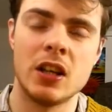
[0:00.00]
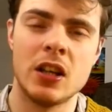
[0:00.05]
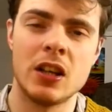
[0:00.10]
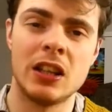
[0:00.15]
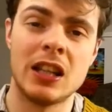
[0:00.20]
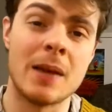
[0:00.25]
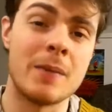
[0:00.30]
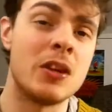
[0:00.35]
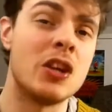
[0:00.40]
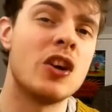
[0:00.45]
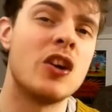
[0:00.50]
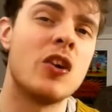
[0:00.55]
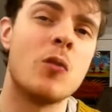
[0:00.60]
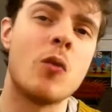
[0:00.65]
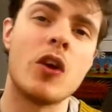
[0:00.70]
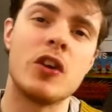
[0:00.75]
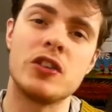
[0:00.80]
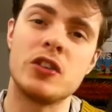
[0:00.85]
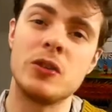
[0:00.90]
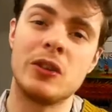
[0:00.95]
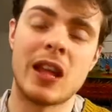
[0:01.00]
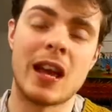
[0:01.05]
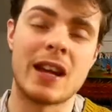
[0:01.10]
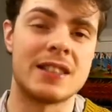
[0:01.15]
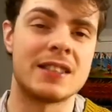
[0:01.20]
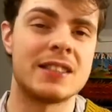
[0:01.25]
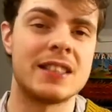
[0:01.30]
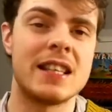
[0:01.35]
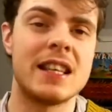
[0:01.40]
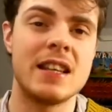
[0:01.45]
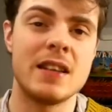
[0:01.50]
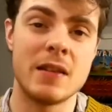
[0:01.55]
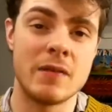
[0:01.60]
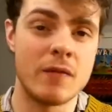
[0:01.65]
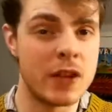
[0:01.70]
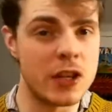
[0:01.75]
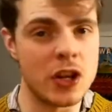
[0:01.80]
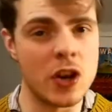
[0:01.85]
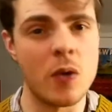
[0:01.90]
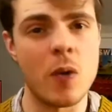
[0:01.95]
Let me know what you'd like to see
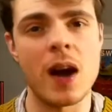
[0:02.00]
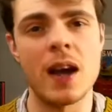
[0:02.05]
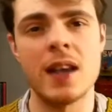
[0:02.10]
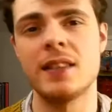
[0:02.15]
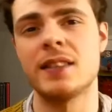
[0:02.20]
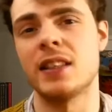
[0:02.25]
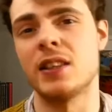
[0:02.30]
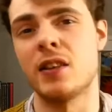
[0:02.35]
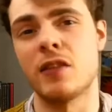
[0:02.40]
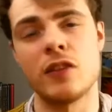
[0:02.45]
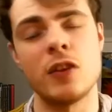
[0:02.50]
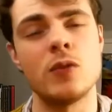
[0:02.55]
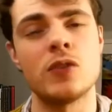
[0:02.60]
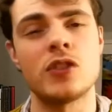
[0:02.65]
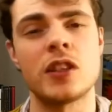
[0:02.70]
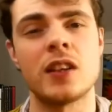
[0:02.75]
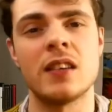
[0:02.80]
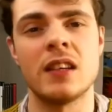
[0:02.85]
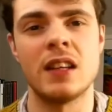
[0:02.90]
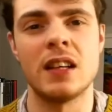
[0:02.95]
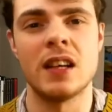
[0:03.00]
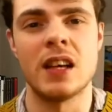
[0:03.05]
video-wise in the future.